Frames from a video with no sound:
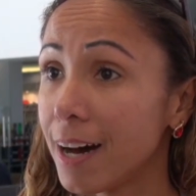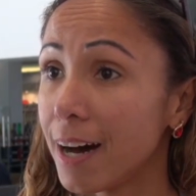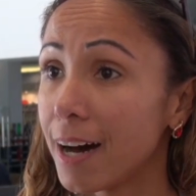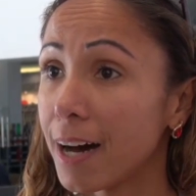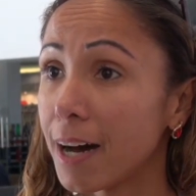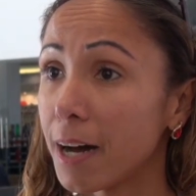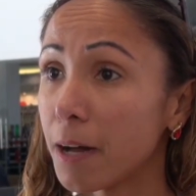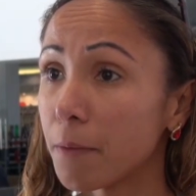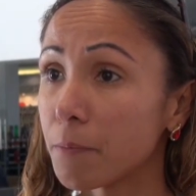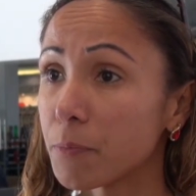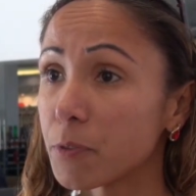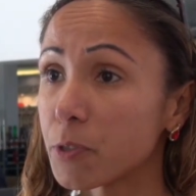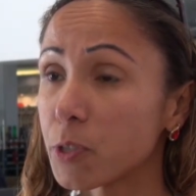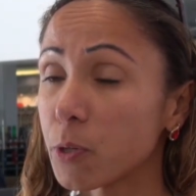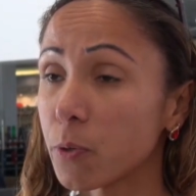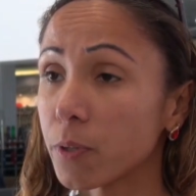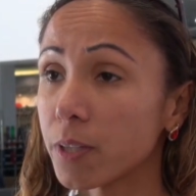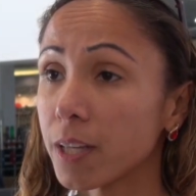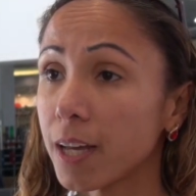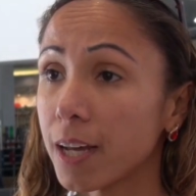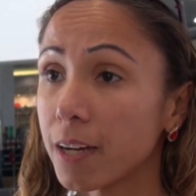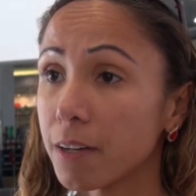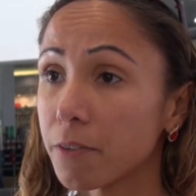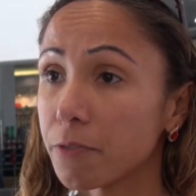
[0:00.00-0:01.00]
Um, so a
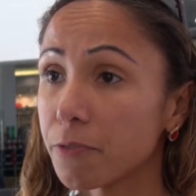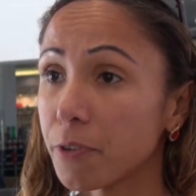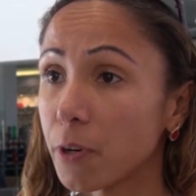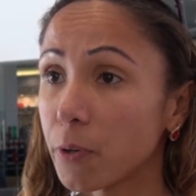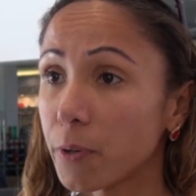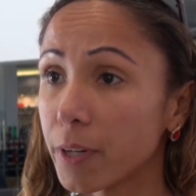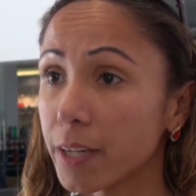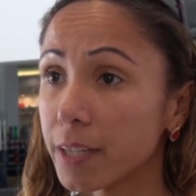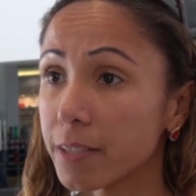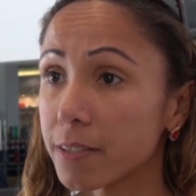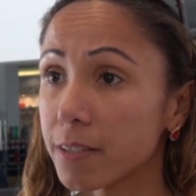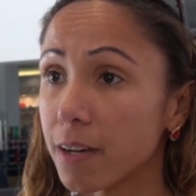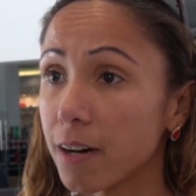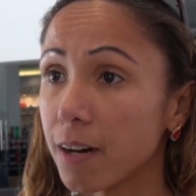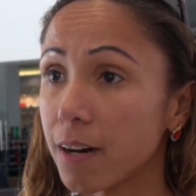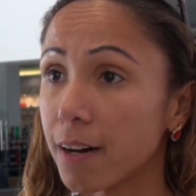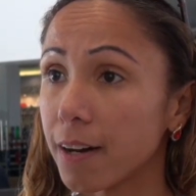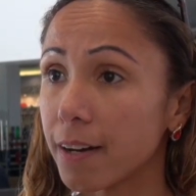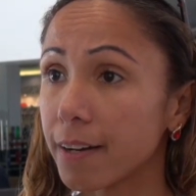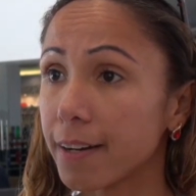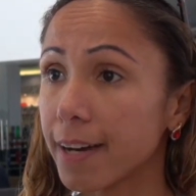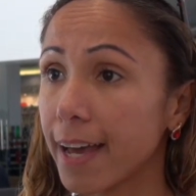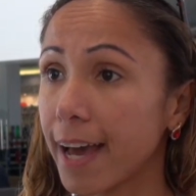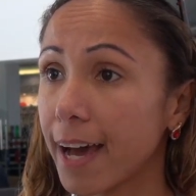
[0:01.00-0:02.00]
lot of focus
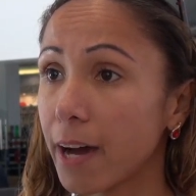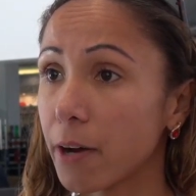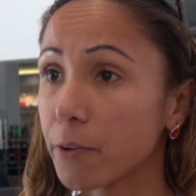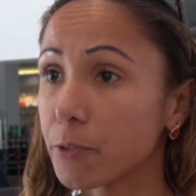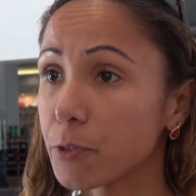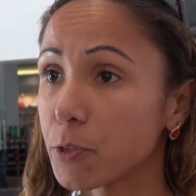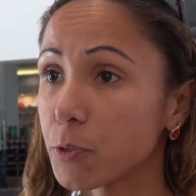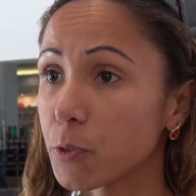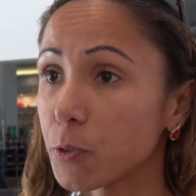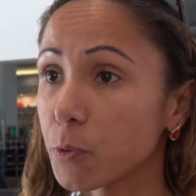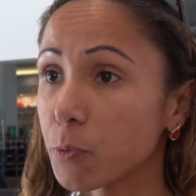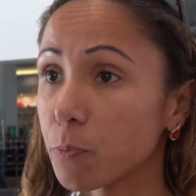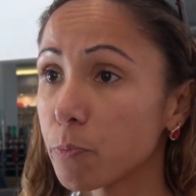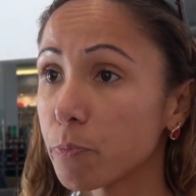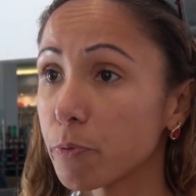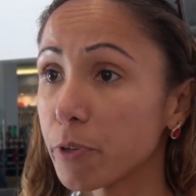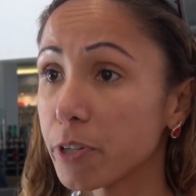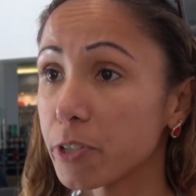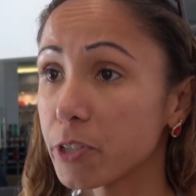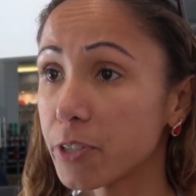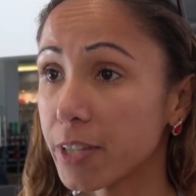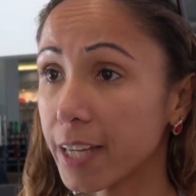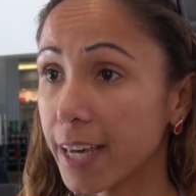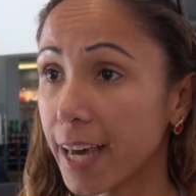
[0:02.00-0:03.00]
on how to
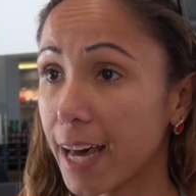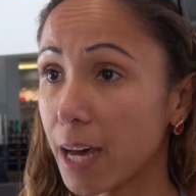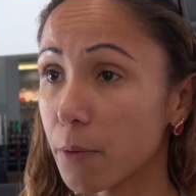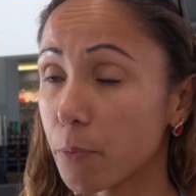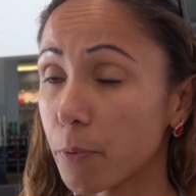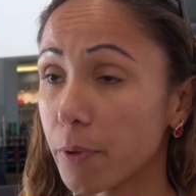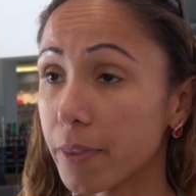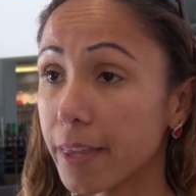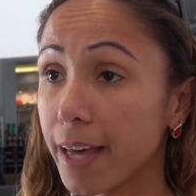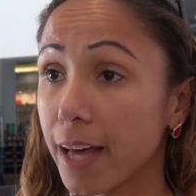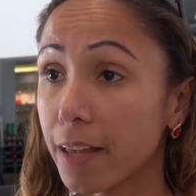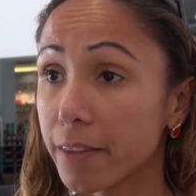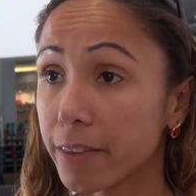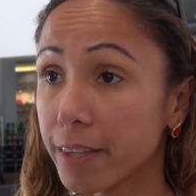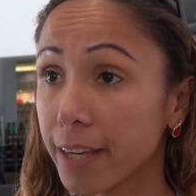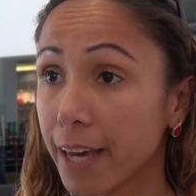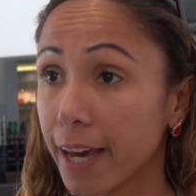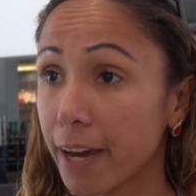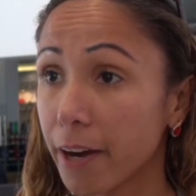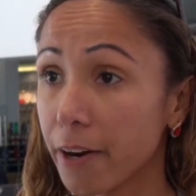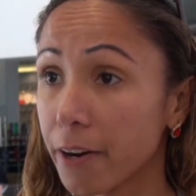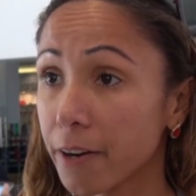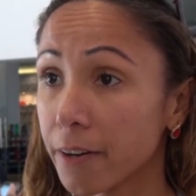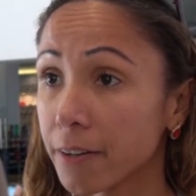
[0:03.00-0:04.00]
bridge the gap with
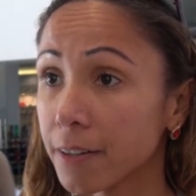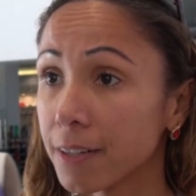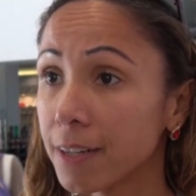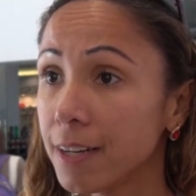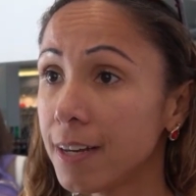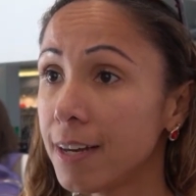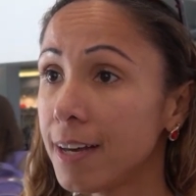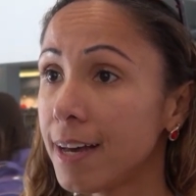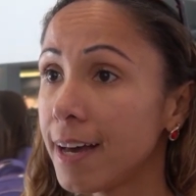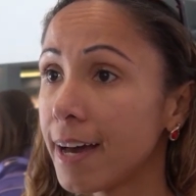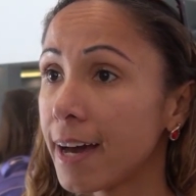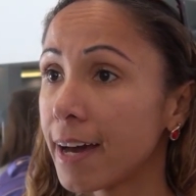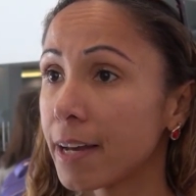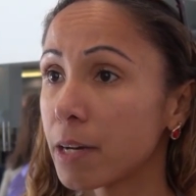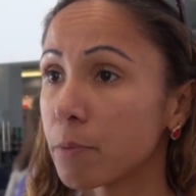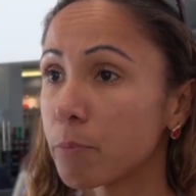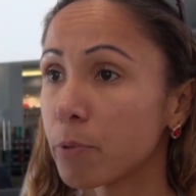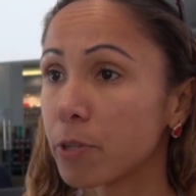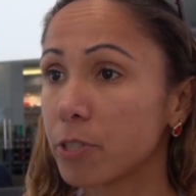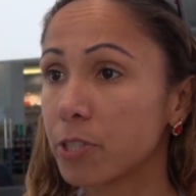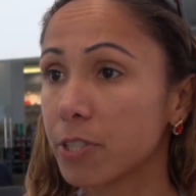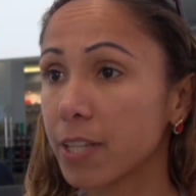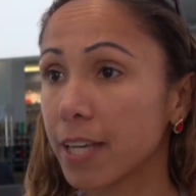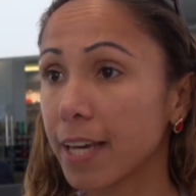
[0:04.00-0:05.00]
healthcare, how to
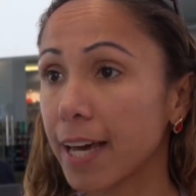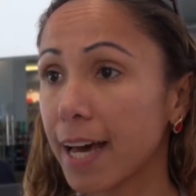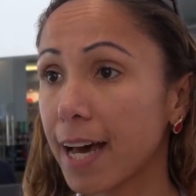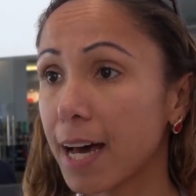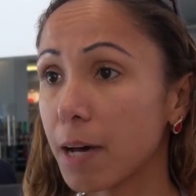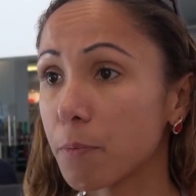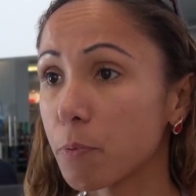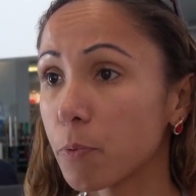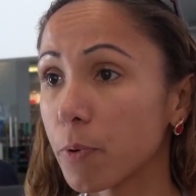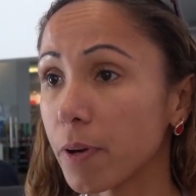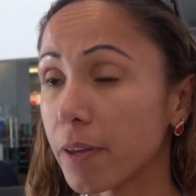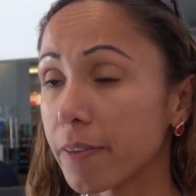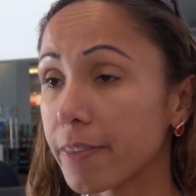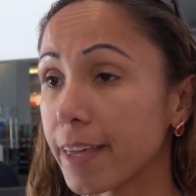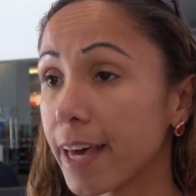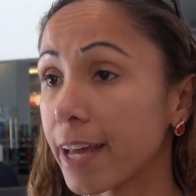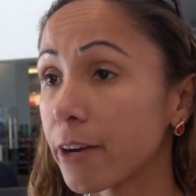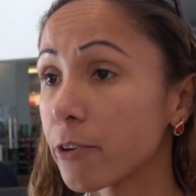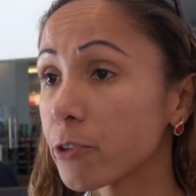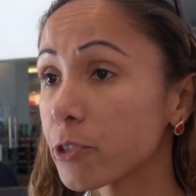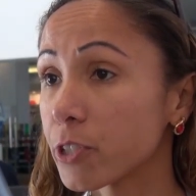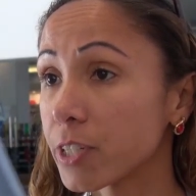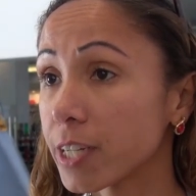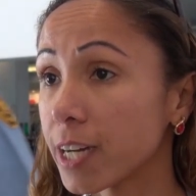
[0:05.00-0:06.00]
bridge the gap with
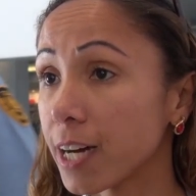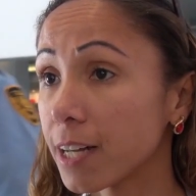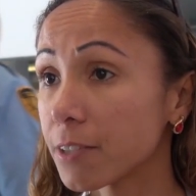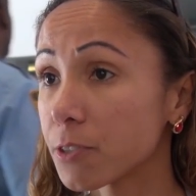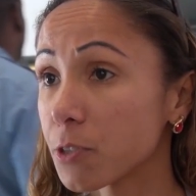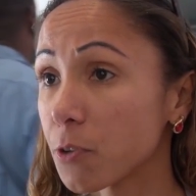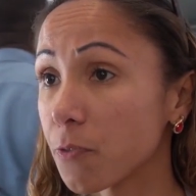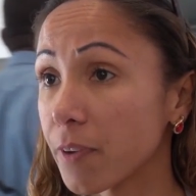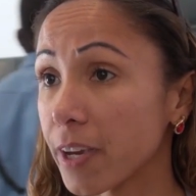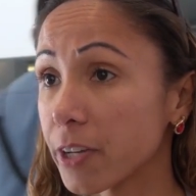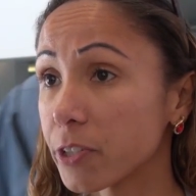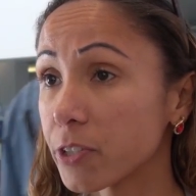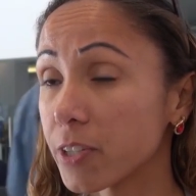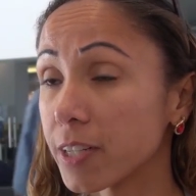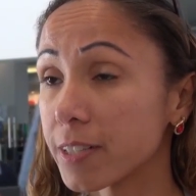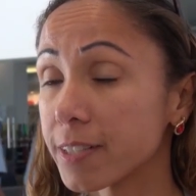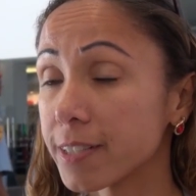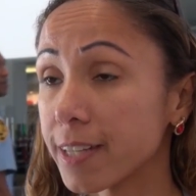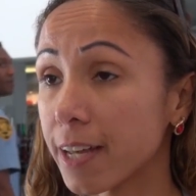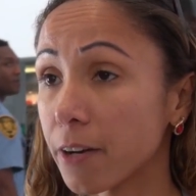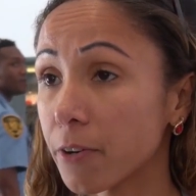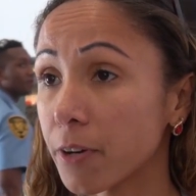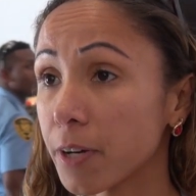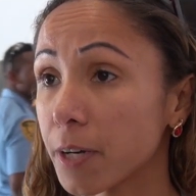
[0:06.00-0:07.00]
energy conservation, et
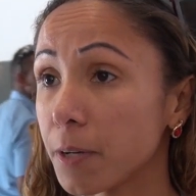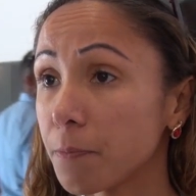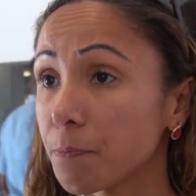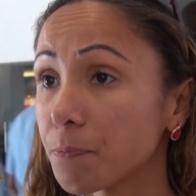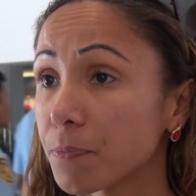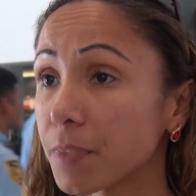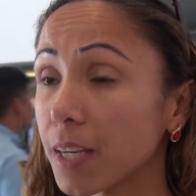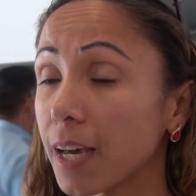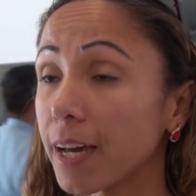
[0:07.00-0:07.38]
cetera.